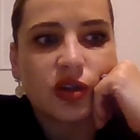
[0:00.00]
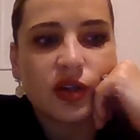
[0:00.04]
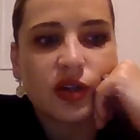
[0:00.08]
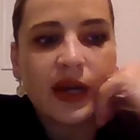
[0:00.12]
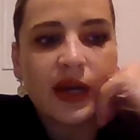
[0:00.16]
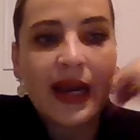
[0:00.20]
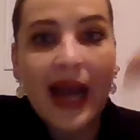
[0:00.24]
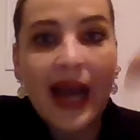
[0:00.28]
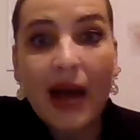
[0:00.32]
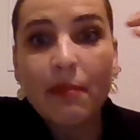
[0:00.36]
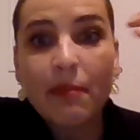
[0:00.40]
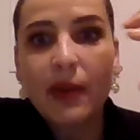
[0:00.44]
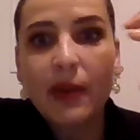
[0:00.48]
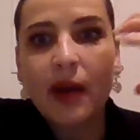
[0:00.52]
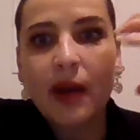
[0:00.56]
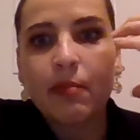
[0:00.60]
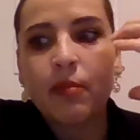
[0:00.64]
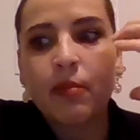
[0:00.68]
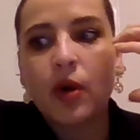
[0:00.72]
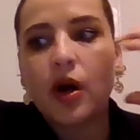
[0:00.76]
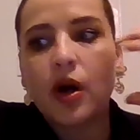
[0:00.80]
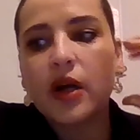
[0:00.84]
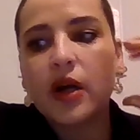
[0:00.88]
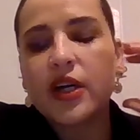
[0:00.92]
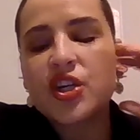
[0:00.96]
lap up
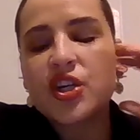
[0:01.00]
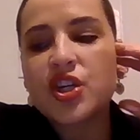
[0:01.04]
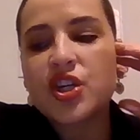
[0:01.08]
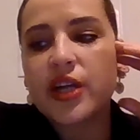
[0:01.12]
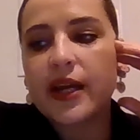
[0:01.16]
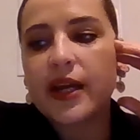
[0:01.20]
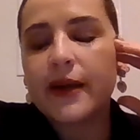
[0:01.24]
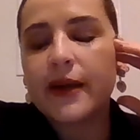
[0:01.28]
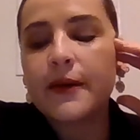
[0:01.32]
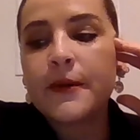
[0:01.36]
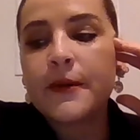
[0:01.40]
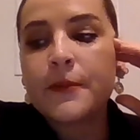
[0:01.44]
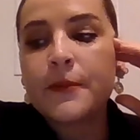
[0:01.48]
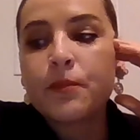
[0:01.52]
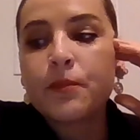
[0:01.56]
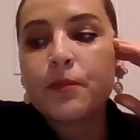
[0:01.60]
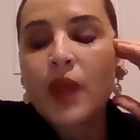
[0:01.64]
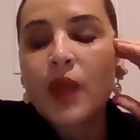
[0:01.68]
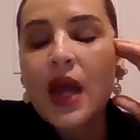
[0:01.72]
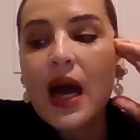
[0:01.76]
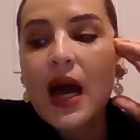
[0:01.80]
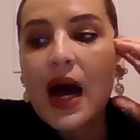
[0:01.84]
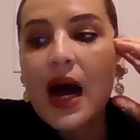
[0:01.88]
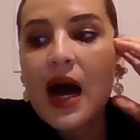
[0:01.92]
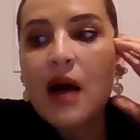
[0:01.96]
market share?
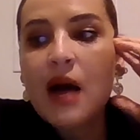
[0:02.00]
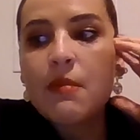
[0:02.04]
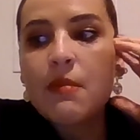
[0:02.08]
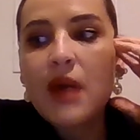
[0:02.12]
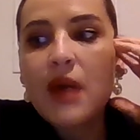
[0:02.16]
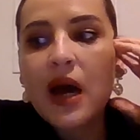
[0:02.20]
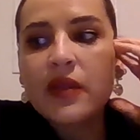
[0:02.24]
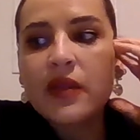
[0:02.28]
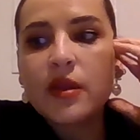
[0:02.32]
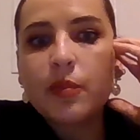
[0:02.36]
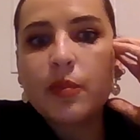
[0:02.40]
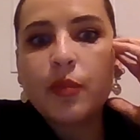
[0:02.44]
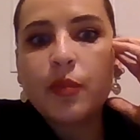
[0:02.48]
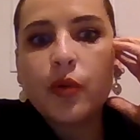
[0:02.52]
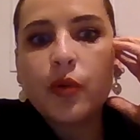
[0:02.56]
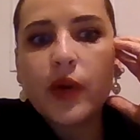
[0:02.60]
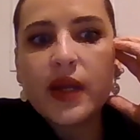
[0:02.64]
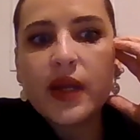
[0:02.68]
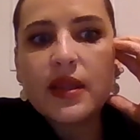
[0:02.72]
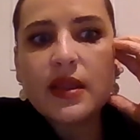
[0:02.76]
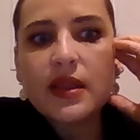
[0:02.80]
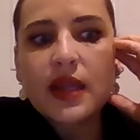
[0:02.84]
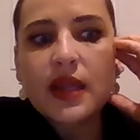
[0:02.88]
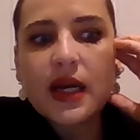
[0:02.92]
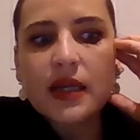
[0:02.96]
And the point
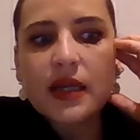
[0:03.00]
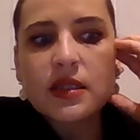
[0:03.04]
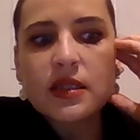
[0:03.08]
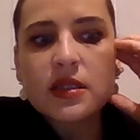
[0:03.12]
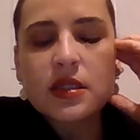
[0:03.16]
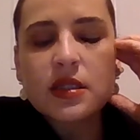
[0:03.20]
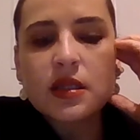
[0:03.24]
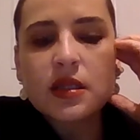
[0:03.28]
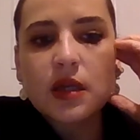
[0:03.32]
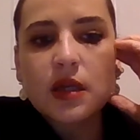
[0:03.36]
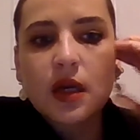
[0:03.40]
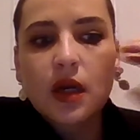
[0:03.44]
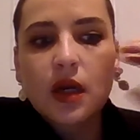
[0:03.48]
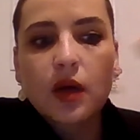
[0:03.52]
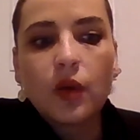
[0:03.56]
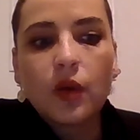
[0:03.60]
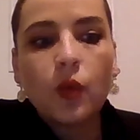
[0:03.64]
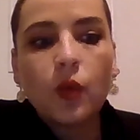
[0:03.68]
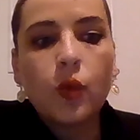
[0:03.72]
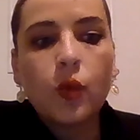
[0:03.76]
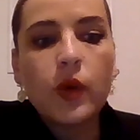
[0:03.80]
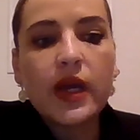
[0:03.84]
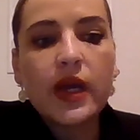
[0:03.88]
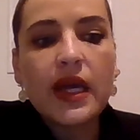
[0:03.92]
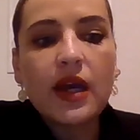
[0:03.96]
that
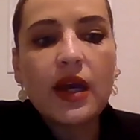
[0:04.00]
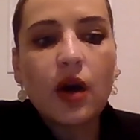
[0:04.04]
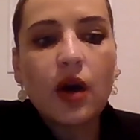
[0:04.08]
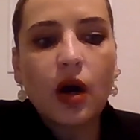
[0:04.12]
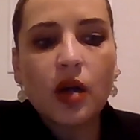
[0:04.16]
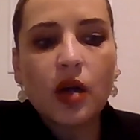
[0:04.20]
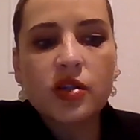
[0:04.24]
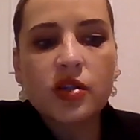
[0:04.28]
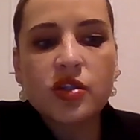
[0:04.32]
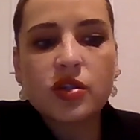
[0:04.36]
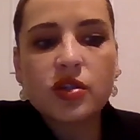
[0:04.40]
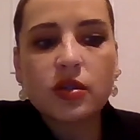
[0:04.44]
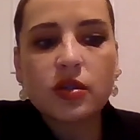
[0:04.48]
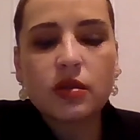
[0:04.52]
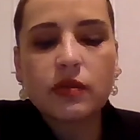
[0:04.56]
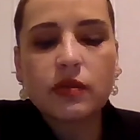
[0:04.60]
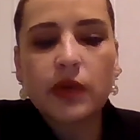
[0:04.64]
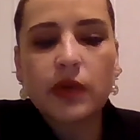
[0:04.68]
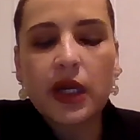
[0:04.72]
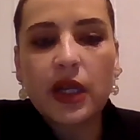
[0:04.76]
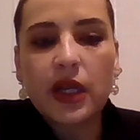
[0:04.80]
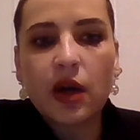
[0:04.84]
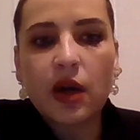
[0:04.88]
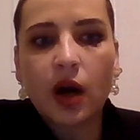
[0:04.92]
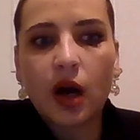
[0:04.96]
we are still
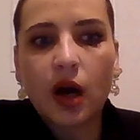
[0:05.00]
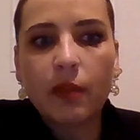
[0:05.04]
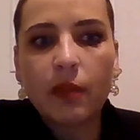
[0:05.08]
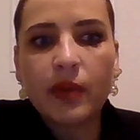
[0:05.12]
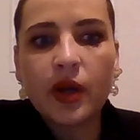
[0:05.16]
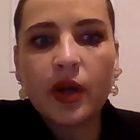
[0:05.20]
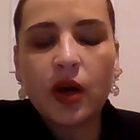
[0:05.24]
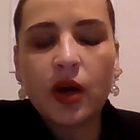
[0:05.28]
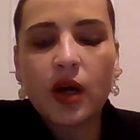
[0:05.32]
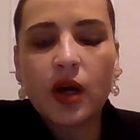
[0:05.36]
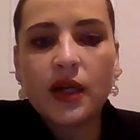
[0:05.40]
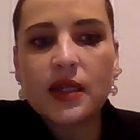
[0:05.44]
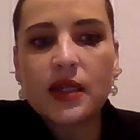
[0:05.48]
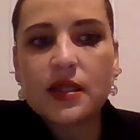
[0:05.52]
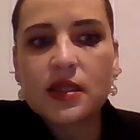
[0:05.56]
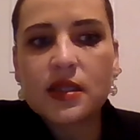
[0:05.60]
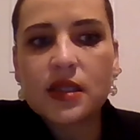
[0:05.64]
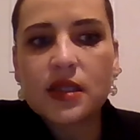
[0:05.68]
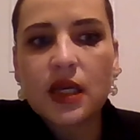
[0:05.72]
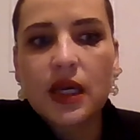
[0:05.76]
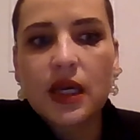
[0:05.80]
really harping on is